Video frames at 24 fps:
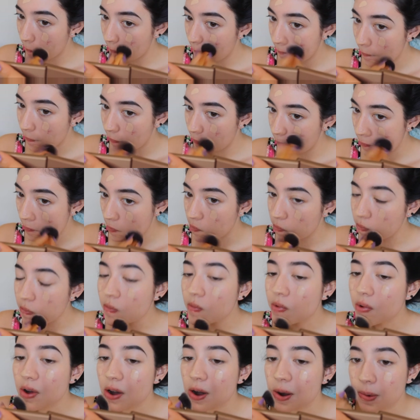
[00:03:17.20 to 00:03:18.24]
um
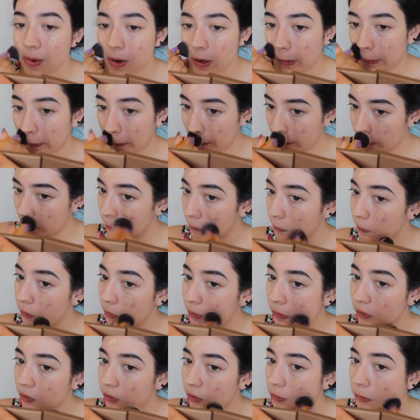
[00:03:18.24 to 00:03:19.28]
I'm not going to put
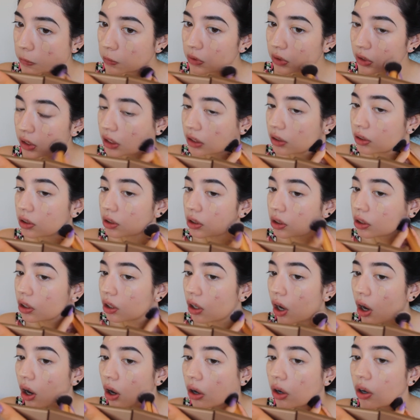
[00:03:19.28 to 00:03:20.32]
a luminizer
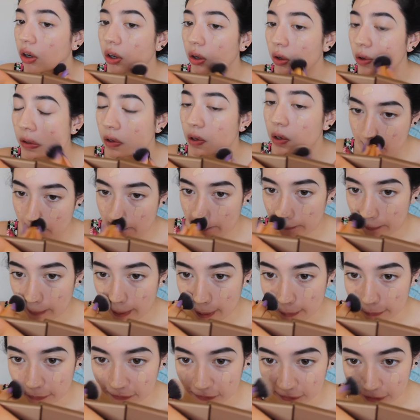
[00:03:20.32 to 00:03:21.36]
all on
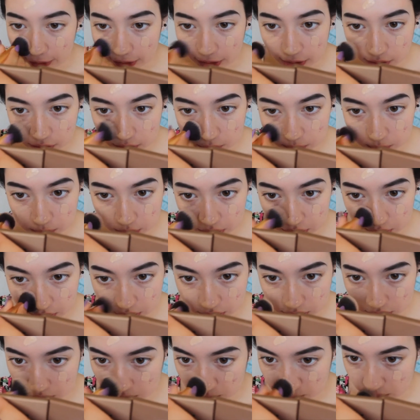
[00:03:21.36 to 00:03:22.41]
my face
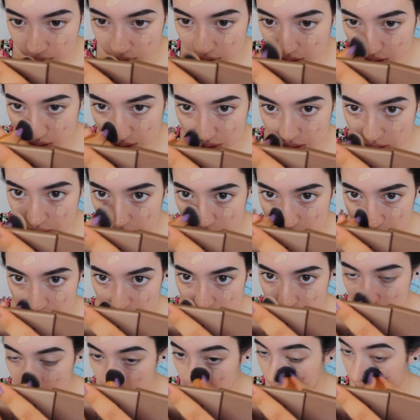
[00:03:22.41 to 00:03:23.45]
because I'm like, uh
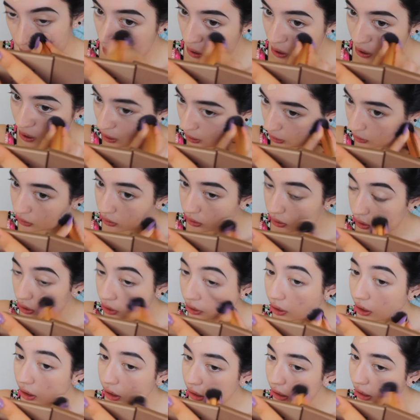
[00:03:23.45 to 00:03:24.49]
I don't
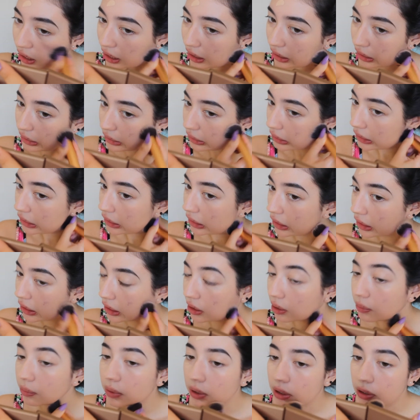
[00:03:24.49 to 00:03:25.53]
think I need
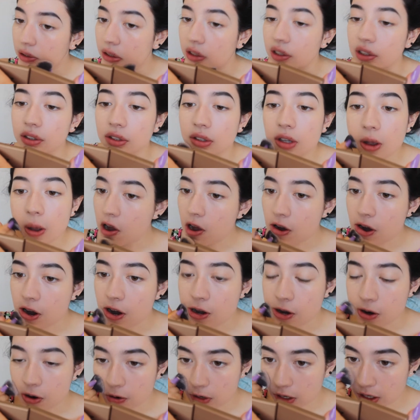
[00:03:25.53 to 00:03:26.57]
it because I
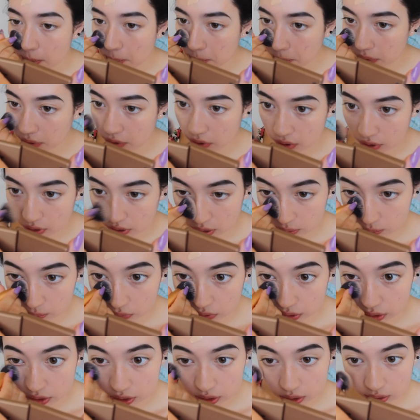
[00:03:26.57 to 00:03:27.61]
already put the
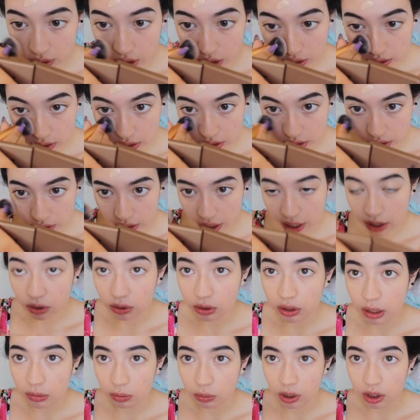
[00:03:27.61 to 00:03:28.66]
moisturizer, and I don't
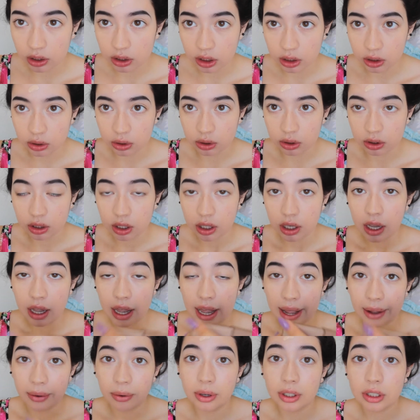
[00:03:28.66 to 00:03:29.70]
want to look,
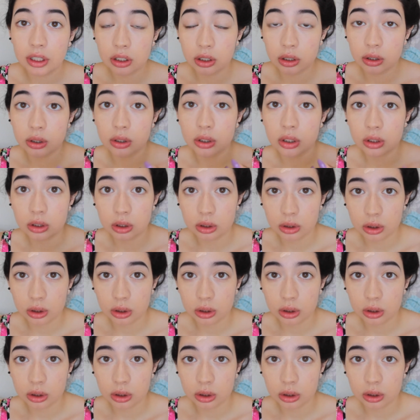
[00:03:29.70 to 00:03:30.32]
I want to look